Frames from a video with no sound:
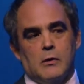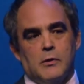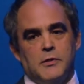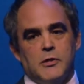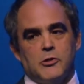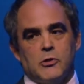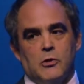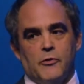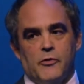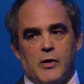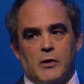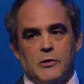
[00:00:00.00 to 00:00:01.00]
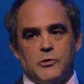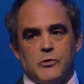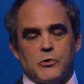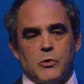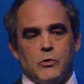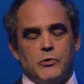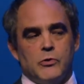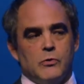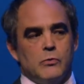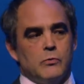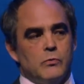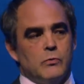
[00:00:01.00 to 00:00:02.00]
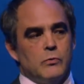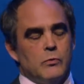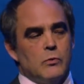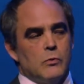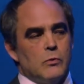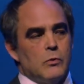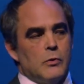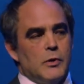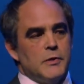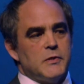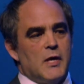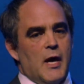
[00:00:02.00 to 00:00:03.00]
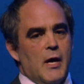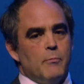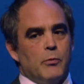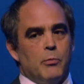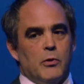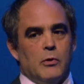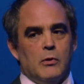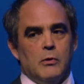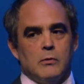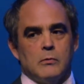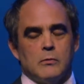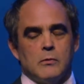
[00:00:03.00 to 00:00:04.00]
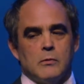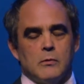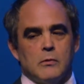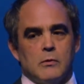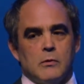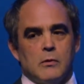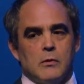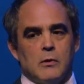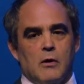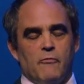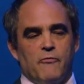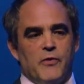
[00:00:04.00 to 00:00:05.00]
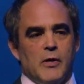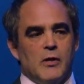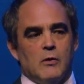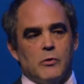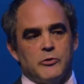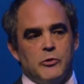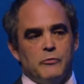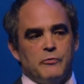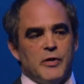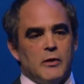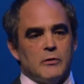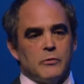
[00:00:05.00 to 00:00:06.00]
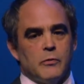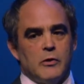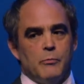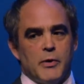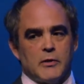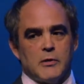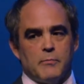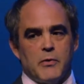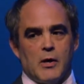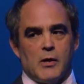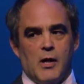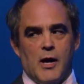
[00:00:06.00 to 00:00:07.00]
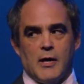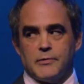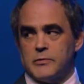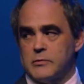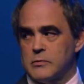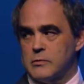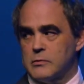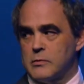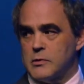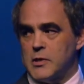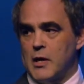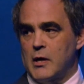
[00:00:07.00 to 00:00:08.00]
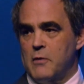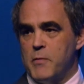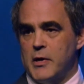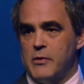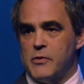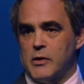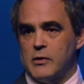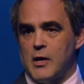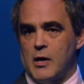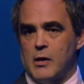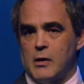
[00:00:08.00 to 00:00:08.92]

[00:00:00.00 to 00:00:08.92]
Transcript: digital thing I just showed you is capable of feeling what you felt when you picked up that glass? Does anybody think that?